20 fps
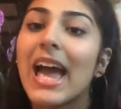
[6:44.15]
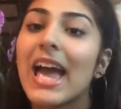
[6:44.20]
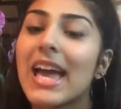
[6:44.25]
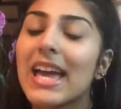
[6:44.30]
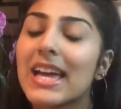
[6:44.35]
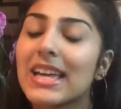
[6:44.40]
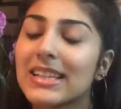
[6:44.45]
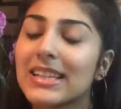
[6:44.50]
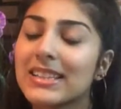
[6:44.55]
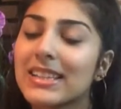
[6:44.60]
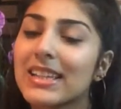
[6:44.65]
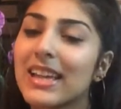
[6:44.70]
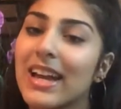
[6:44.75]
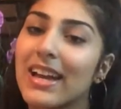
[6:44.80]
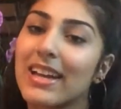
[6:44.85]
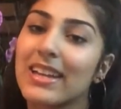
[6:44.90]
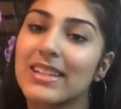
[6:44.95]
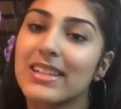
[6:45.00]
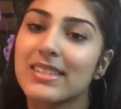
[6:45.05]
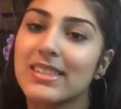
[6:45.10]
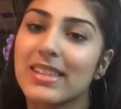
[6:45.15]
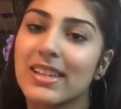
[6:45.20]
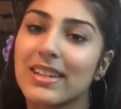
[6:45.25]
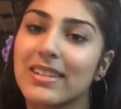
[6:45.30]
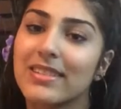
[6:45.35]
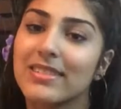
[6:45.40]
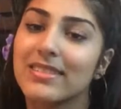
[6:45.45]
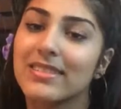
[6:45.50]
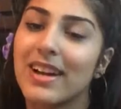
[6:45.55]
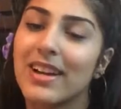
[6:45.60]
and yeah he's
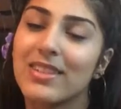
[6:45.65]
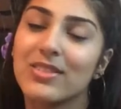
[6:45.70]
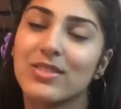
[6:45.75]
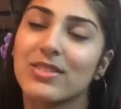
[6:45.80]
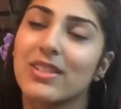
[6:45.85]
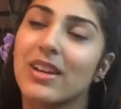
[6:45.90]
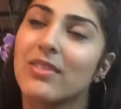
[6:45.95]
like I just